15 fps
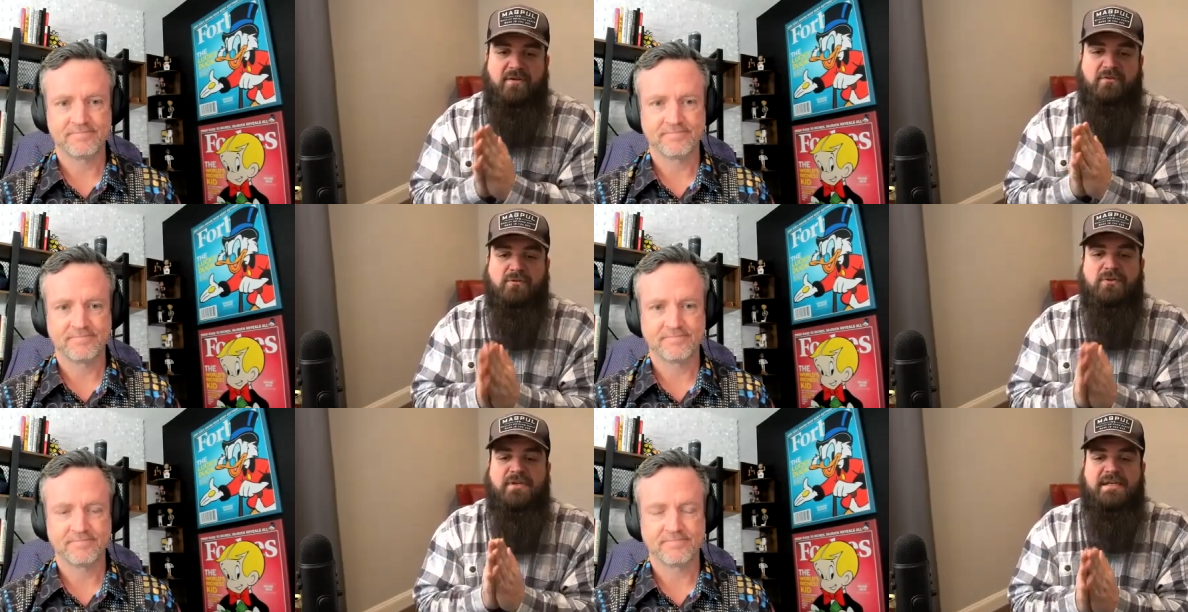
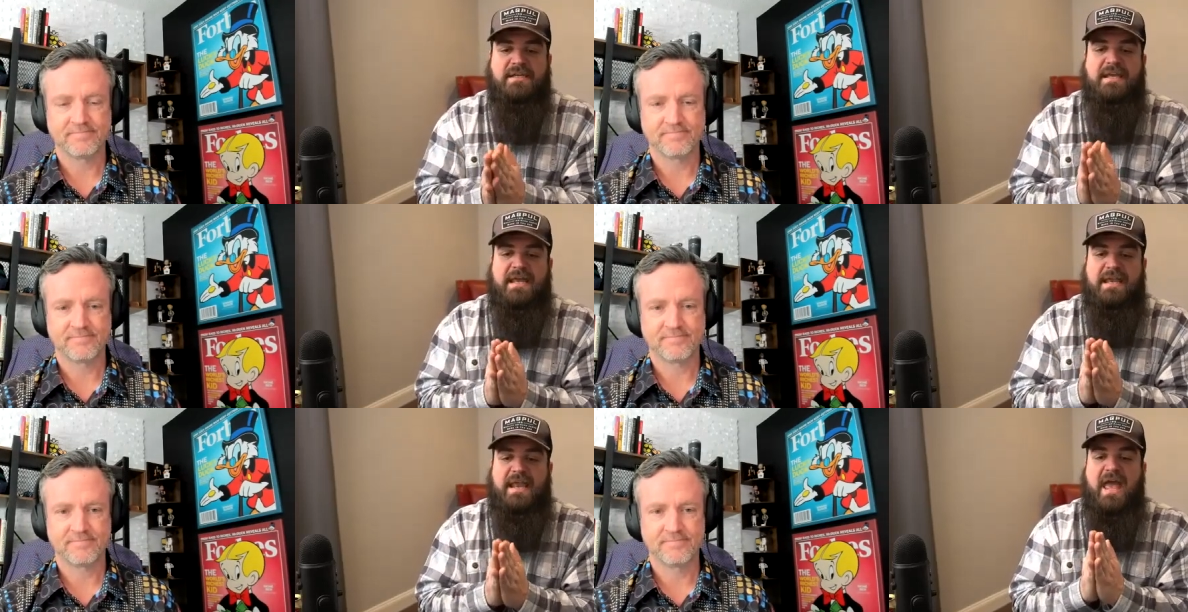Speaker 1: you're looking to
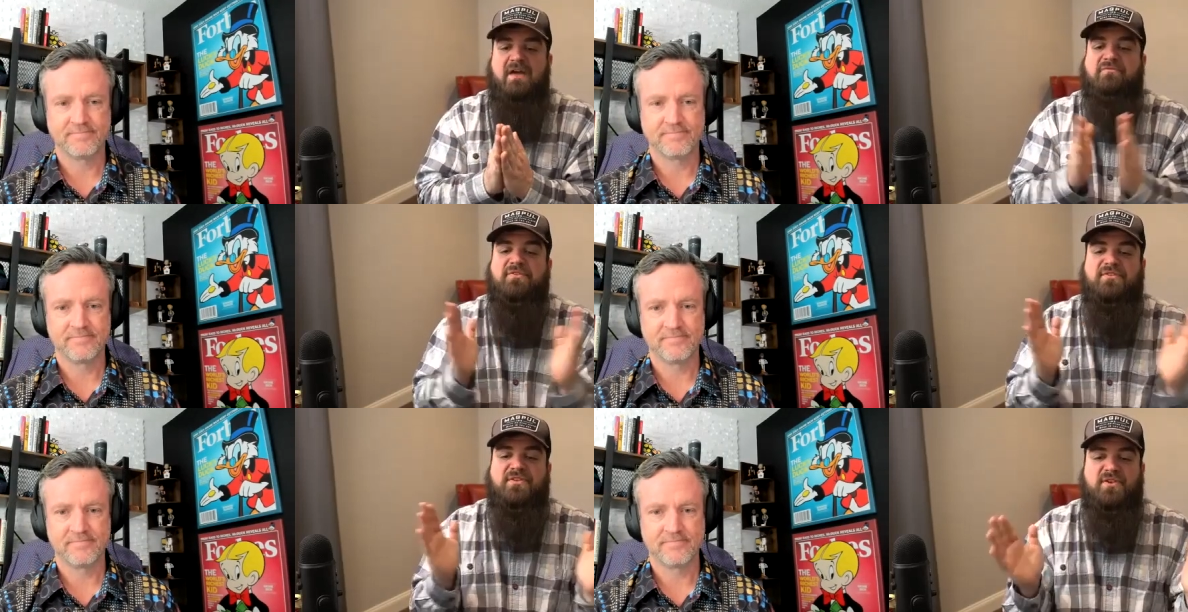get
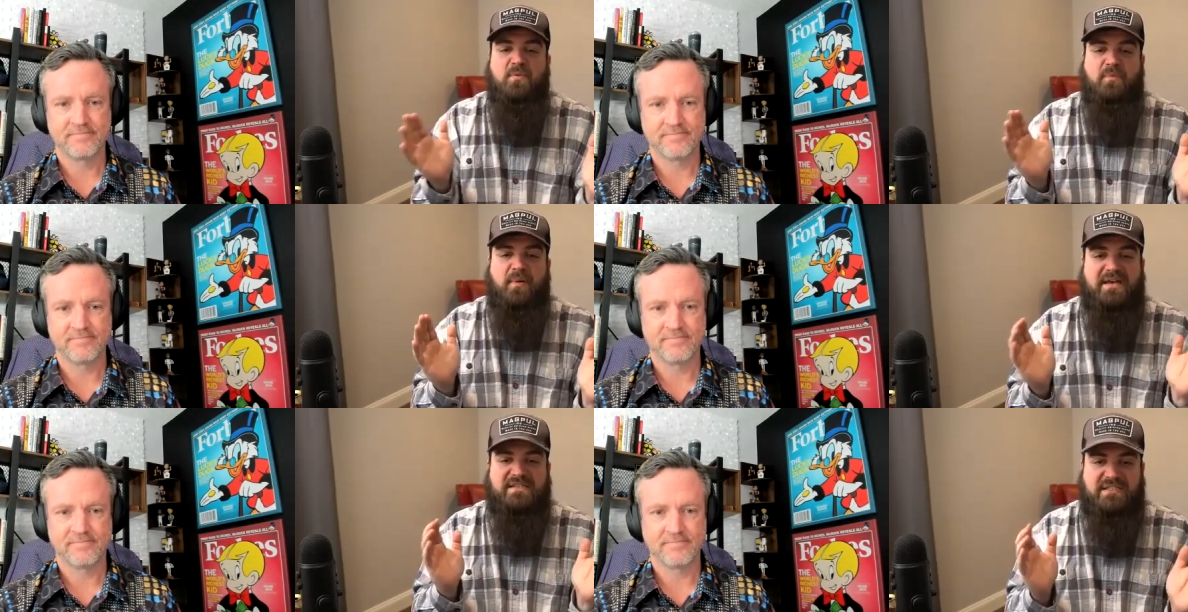everything you
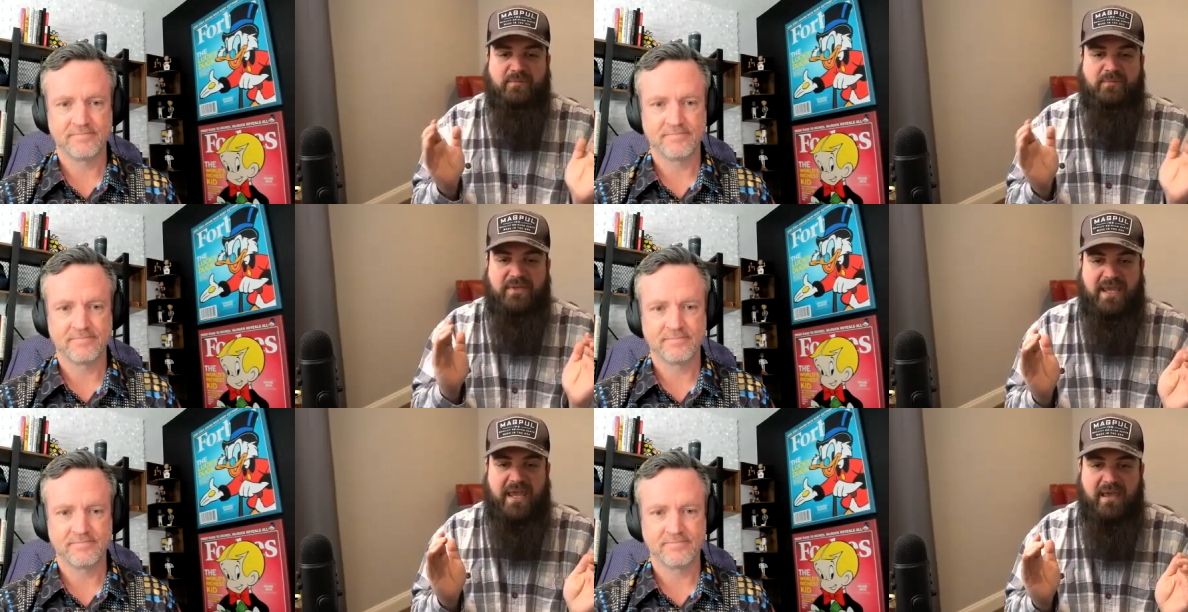
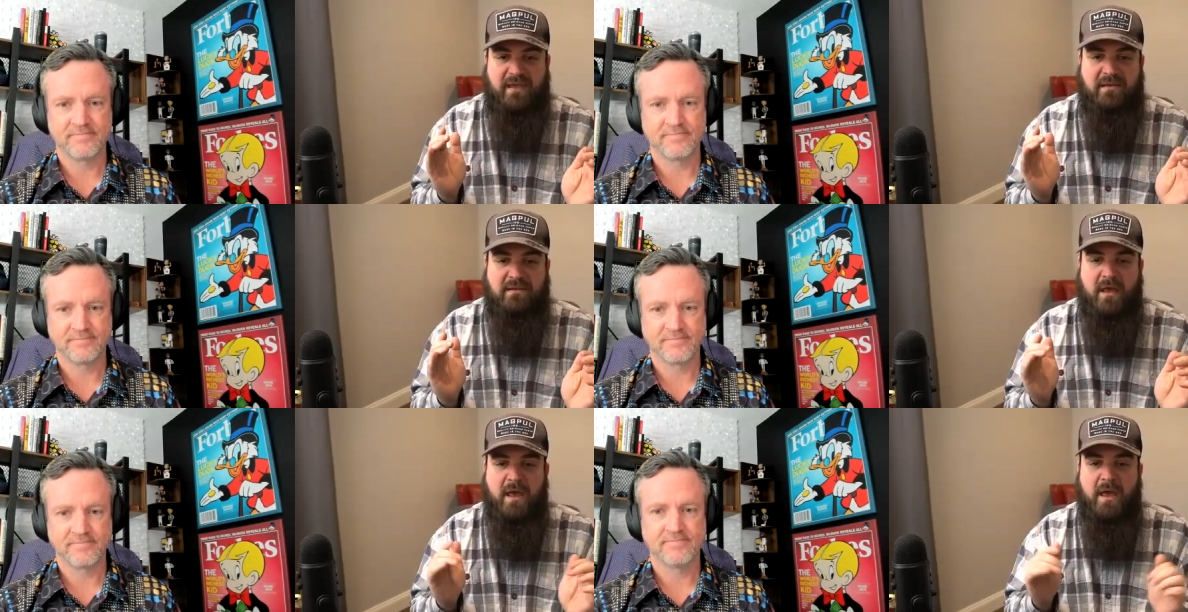possibly
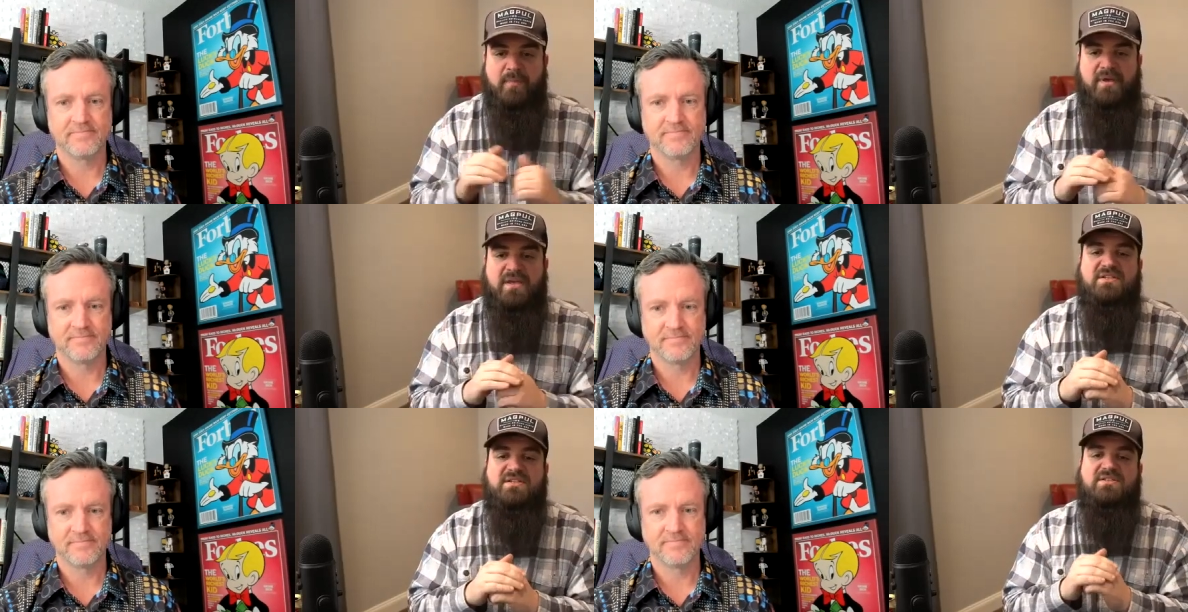can,
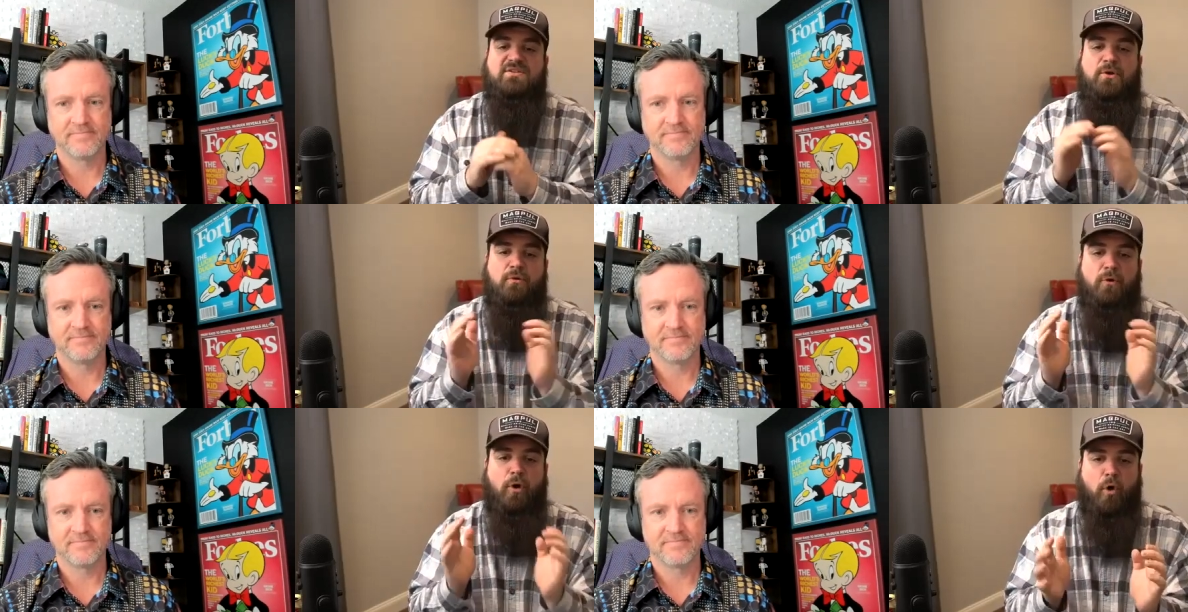because
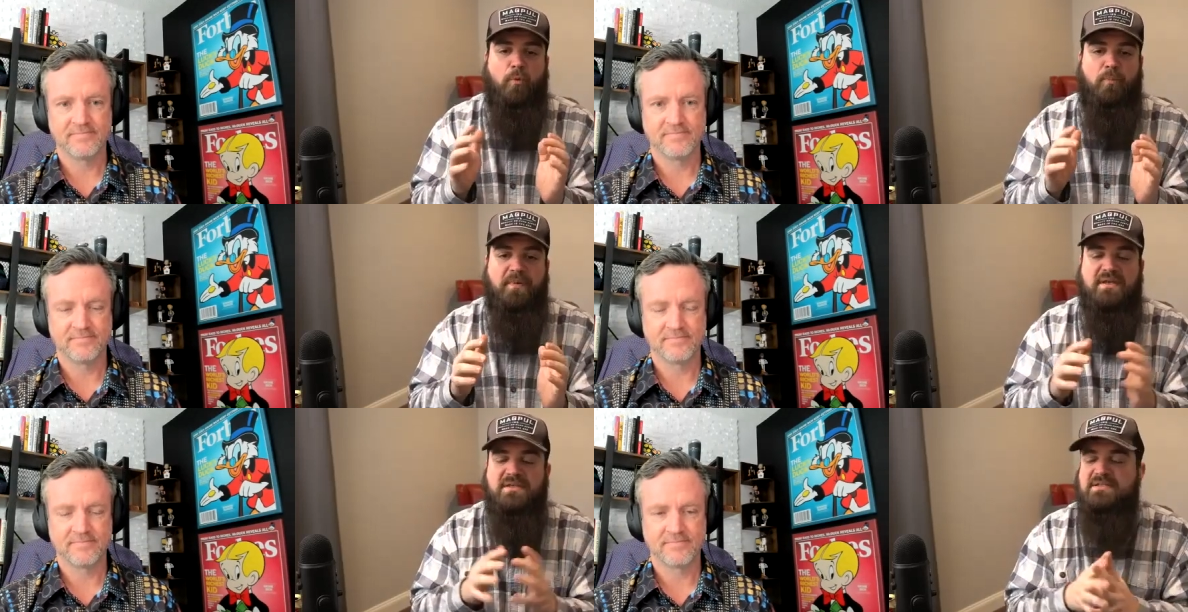your
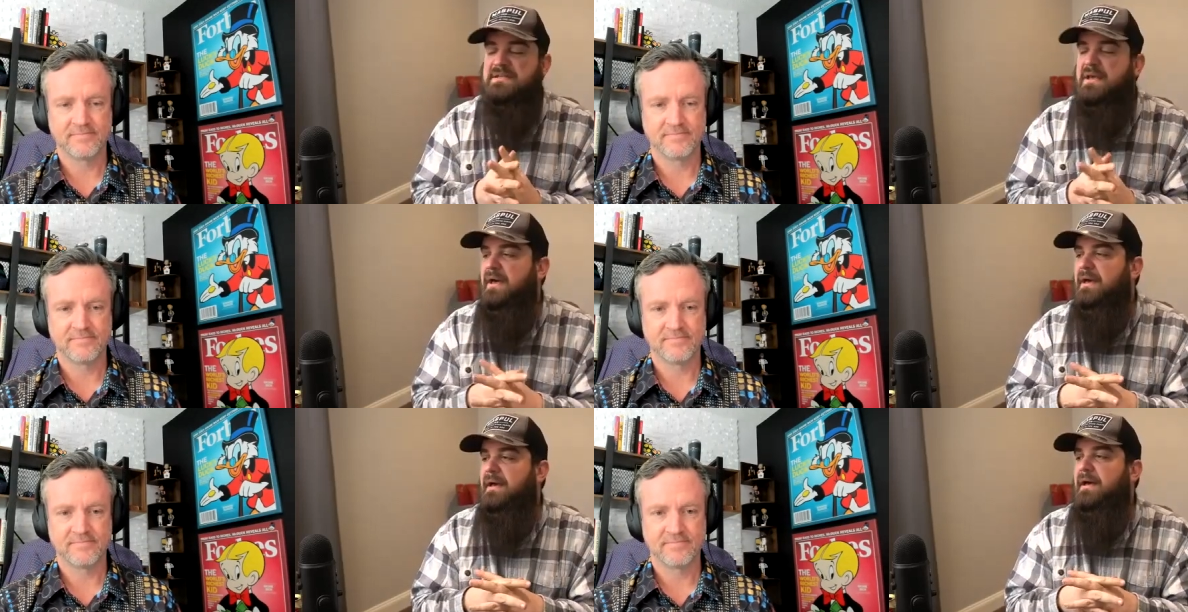hope
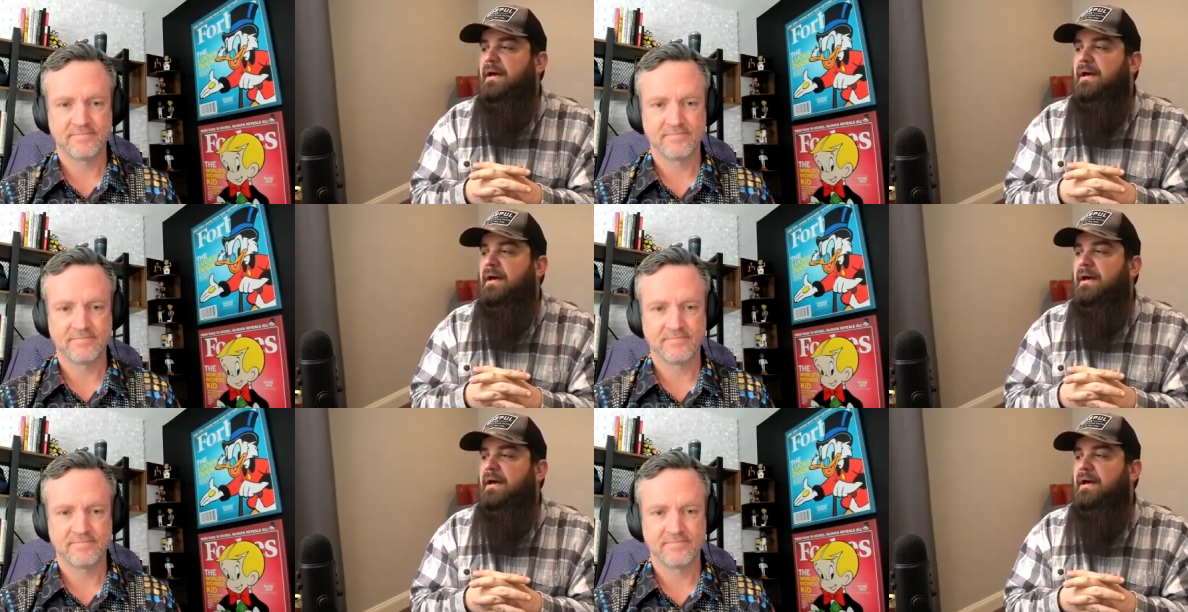is,